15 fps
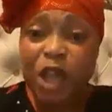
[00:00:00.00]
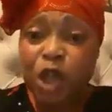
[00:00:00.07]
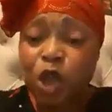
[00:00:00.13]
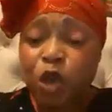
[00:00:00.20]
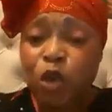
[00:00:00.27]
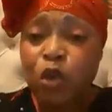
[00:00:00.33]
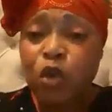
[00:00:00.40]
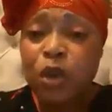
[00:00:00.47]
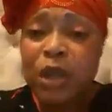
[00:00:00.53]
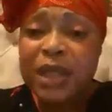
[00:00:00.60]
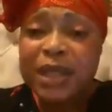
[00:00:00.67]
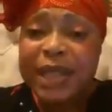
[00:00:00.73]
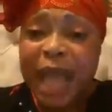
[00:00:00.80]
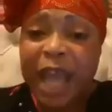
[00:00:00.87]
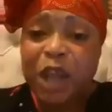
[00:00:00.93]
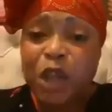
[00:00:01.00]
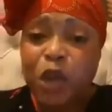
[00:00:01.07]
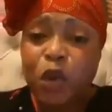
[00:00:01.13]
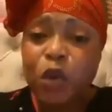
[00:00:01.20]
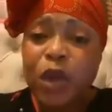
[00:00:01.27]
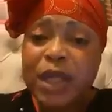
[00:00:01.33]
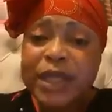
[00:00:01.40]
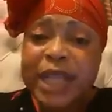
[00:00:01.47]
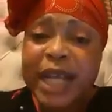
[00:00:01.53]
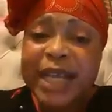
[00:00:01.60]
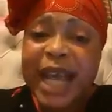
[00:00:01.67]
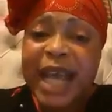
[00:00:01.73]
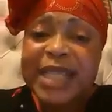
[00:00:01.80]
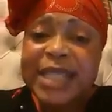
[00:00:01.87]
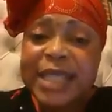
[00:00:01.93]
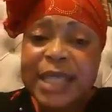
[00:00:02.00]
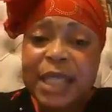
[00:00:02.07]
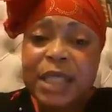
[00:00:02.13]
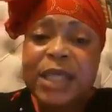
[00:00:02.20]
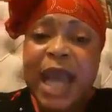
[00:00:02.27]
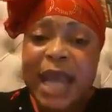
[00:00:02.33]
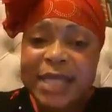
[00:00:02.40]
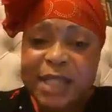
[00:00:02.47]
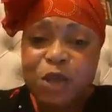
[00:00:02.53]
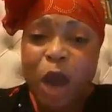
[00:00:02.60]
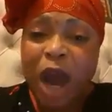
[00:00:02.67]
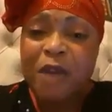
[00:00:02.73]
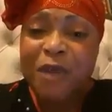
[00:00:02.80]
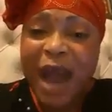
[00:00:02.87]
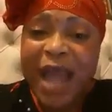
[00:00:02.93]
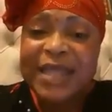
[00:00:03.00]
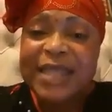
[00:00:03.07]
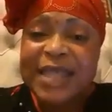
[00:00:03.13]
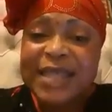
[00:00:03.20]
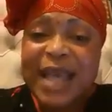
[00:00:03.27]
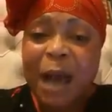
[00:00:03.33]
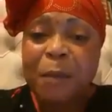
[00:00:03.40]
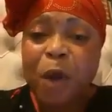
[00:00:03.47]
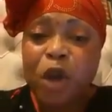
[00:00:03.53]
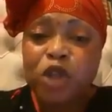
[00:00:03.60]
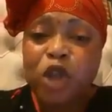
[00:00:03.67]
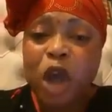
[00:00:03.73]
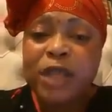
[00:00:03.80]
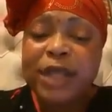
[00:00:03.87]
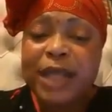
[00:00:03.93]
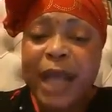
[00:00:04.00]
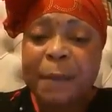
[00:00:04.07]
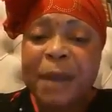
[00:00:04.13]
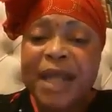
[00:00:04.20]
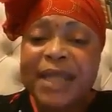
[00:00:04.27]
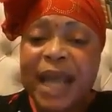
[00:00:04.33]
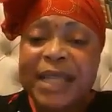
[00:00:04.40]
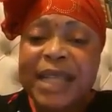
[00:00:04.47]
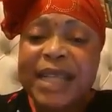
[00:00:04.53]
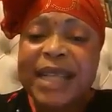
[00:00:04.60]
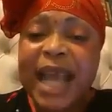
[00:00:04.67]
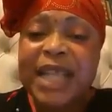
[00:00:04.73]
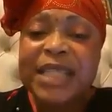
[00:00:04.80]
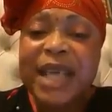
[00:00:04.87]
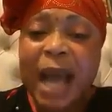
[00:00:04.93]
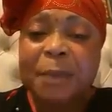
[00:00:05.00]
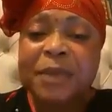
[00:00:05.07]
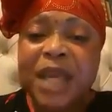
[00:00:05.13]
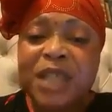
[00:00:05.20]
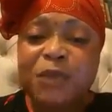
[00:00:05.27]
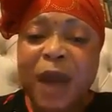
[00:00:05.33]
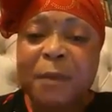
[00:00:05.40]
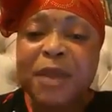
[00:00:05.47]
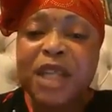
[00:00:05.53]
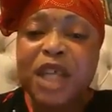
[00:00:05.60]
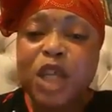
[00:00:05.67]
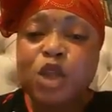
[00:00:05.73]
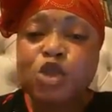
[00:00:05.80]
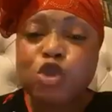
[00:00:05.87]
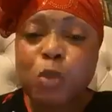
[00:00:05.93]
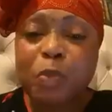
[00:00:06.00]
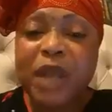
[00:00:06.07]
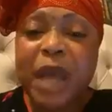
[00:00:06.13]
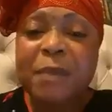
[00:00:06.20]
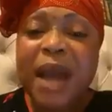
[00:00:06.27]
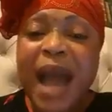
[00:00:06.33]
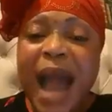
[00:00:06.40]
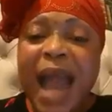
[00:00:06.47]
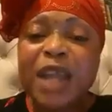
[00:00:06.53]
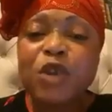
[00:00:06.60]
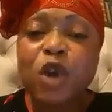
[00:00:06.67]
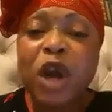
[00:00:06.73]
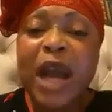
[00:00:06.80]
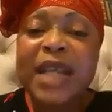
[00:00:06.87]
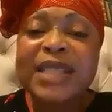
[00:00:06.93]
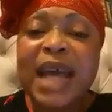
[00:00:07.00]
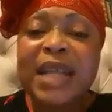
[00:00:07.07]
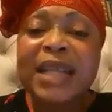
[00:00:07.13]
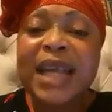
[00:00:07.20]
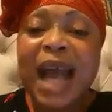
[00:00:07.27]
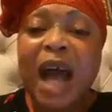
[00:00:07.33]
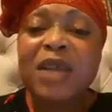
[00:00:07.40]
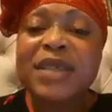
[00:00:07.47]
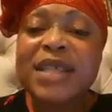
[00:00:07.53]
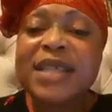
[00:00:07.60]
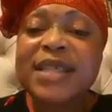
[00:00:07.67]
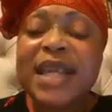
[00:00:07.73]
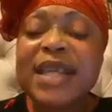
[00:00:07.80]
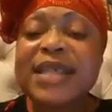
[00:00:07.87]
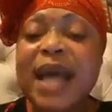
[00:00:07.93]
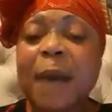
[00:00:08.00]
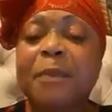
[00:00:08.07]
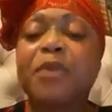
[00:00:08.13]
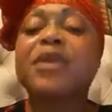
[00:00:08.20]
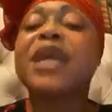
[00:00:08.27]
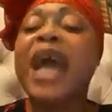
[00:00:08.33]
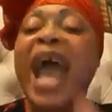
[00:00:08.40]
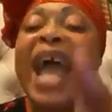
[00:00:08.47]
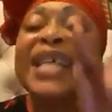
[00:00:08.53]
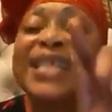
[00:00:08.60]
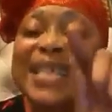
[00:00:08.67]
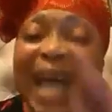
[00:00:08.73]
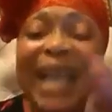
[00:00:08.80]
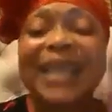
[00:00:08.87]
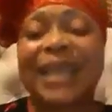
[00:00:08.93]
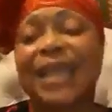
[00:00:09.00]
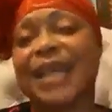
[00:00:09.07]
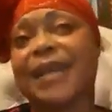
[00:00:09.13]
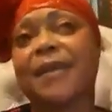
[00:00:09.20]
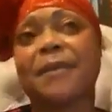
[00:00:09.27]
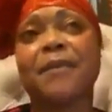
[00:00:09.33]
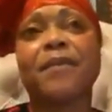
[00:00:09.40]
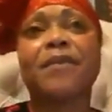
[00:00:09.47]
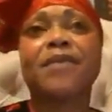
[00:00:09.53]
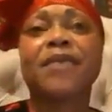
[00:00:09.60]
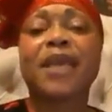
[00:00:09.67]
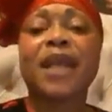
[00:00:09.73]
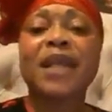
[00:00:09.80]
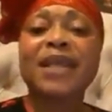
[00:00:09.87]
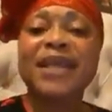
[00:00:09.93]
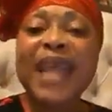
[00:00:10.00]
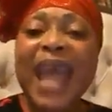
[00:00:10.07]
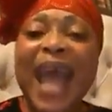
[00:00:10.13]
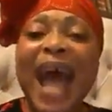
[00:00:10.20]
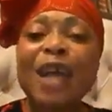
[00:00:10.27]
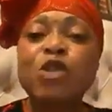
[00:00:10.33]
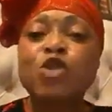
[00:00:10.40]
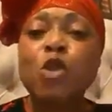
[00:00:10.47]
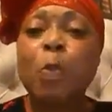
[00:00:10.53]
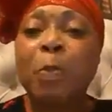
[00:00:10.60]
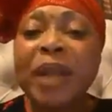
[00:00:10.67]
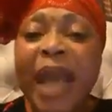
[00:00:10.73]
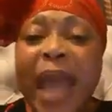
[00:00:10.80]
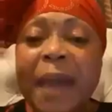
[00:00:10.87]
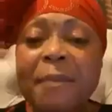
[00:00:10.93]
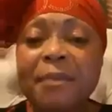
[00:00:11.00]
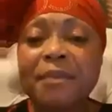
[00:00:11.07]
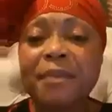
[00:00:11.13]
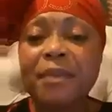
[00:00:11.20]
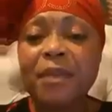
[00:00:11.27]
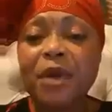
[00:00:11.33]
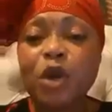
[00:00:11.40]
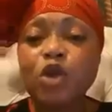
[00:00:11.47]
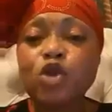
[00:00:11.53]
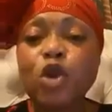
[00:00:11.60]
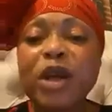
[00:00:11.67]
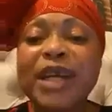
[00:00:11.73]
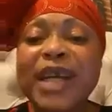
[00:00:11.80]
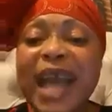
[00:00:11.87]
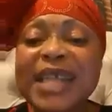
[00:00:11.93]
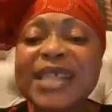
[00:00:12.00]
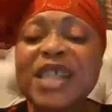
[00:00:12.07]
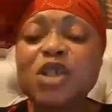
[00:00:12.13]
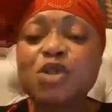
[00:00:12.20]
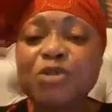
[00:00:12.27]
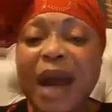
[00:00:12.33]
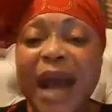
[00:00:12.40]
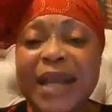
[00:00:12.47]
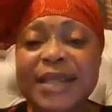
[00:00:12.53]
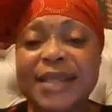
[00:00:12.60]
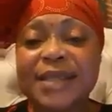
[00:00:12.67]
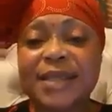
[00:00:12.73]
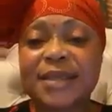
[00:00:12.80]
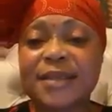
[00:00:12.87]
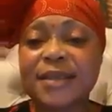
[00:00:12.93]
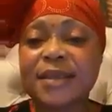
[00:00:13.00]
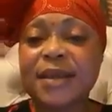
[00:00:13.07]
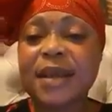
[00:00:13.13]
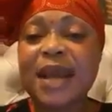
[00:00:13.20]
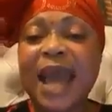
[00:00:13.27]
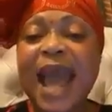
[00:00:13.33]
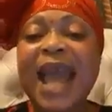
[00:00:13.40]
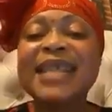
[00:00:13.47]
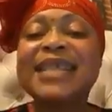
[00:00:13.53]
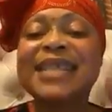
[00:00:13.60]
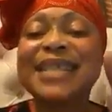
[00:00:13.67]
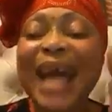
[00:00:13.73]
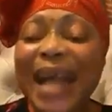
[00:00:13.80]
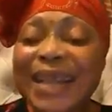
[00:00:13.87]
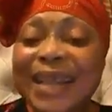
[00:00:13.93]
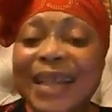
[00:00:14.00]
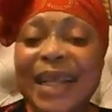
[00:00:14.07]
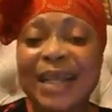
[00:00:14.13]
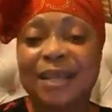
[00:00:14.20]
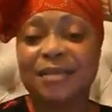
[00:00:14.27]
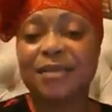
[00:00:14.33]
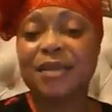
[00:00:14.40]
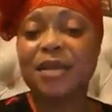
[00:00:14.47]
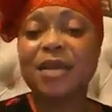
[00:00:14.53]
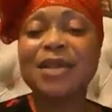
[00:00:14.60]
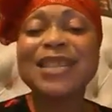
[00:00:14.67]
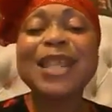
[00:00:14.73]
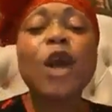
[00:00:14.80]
Thank you. Thank you. The late, yes, you are right, Isabel Don Clementa, the late captain's family is to blame. I know exactly how these things happen. Exactly. They are to blame. You get it right. Exactly.